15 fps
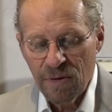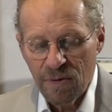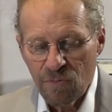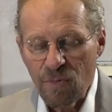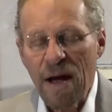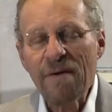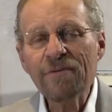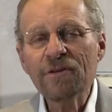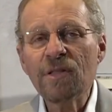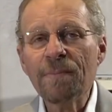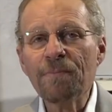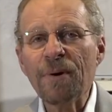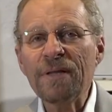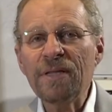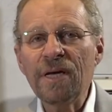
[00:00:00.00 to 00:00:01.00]
Rather than
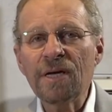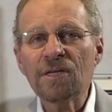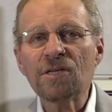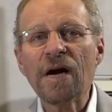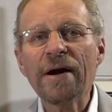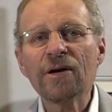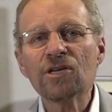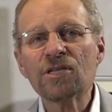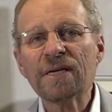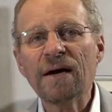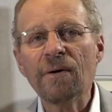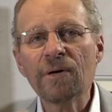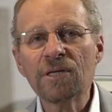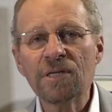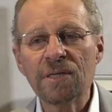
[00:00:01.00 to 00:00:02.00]
bring the entire
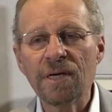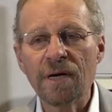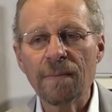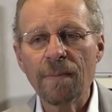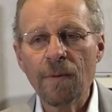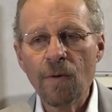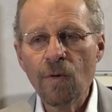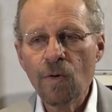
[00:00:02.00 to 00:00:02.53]
skeleton in,